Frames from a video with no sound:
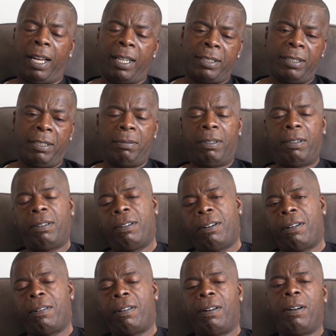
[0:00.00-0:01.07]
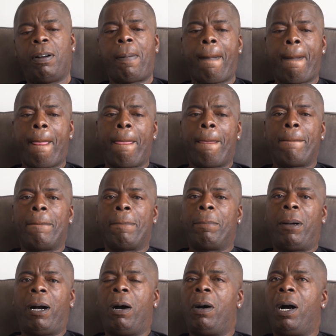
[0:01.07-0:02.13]
accent.
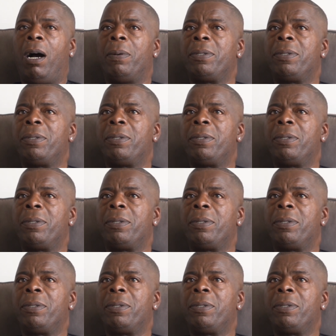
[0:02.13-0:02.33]
But I